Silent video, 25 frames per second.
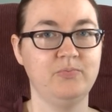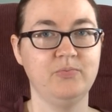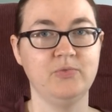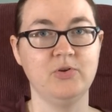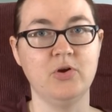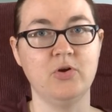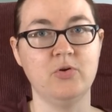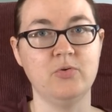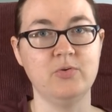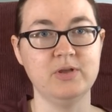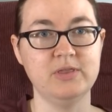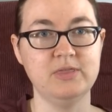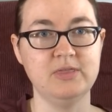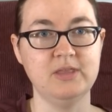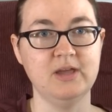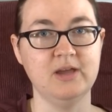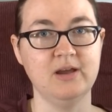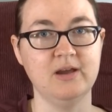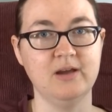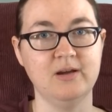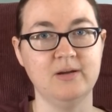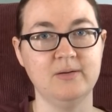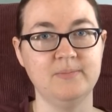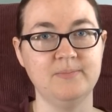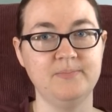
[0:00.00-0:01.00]
go in
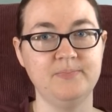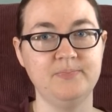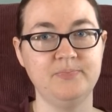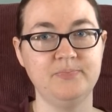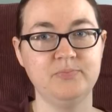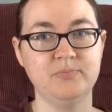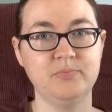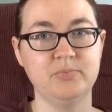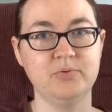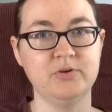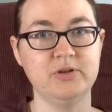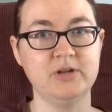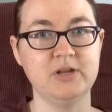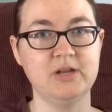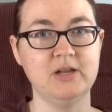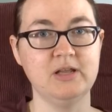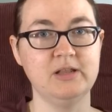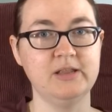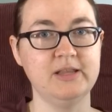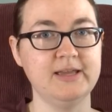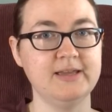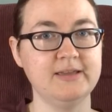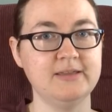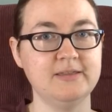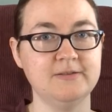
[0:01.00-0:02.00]
there, put in a
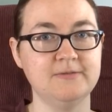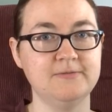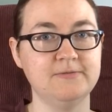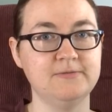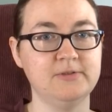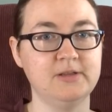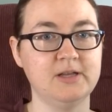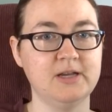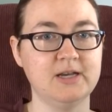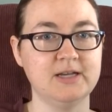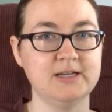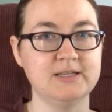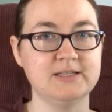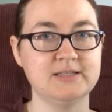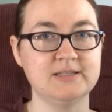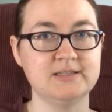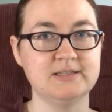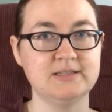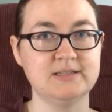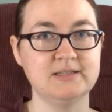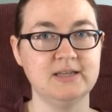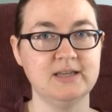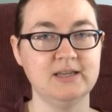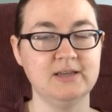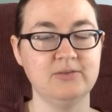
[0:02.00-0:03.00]
length of
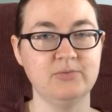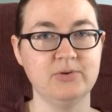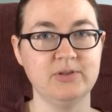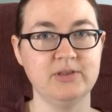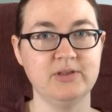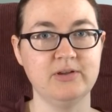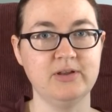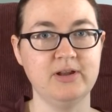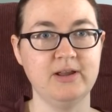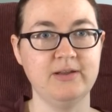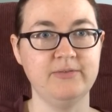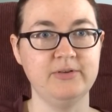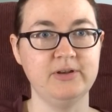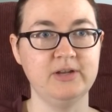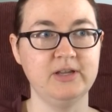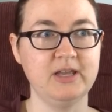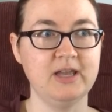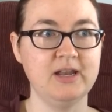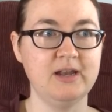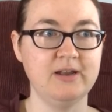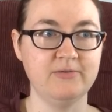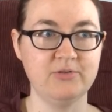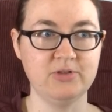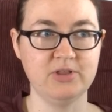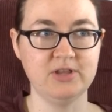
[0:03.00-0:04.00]
floss without having to
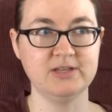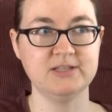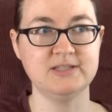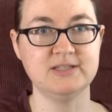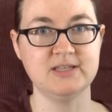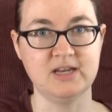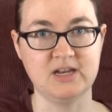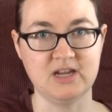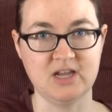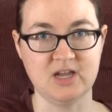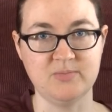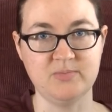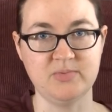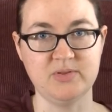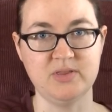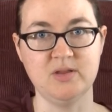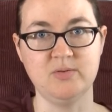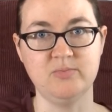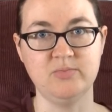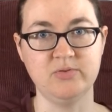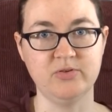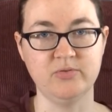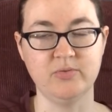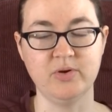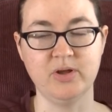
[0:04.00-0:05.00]
get everything set up, and then
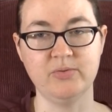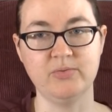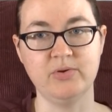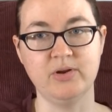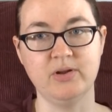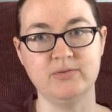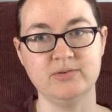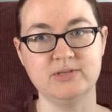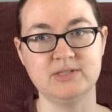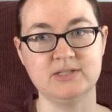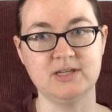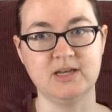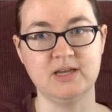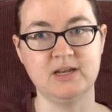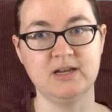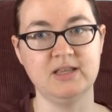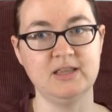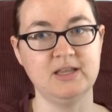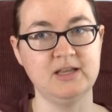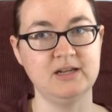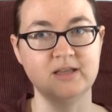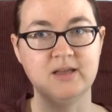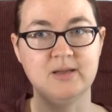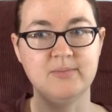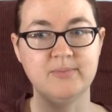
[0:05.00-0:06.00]
put away when I was done, and
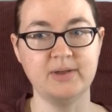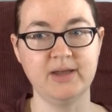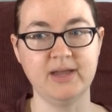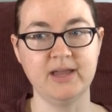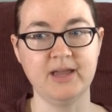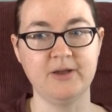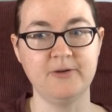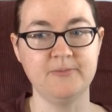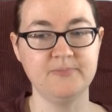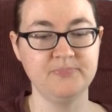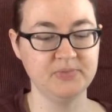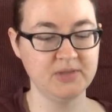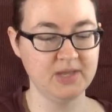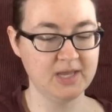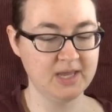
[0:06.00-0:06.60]
then come back out.